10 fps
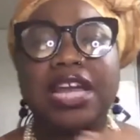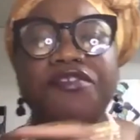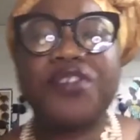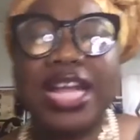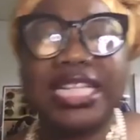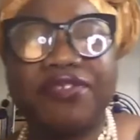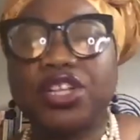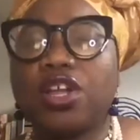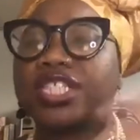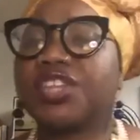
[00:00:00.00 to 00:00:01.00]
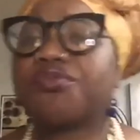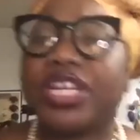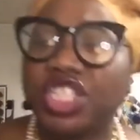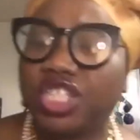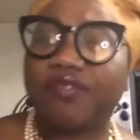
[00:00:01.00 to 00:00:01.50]
Frantz Fanon's The
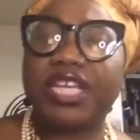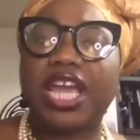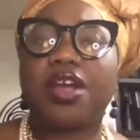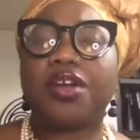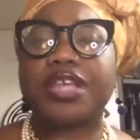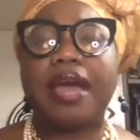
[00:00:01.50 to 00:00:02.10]
Wretched of the Earth,